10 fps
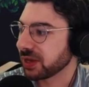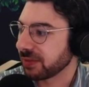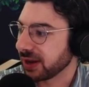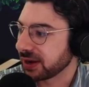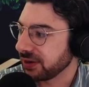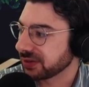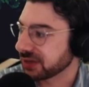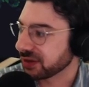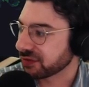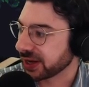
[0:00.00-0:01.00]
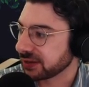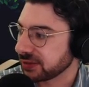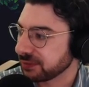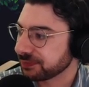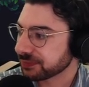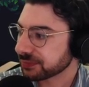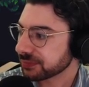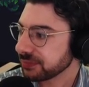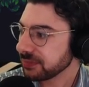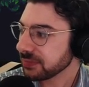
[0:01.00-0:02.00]
about. Here is the effect.
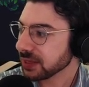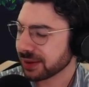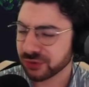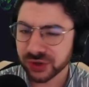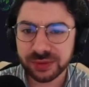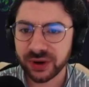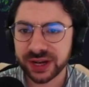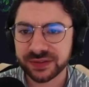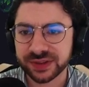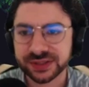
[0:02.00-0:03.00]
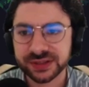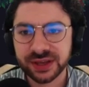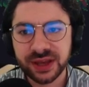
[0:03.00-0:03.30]
I'm really proud of this.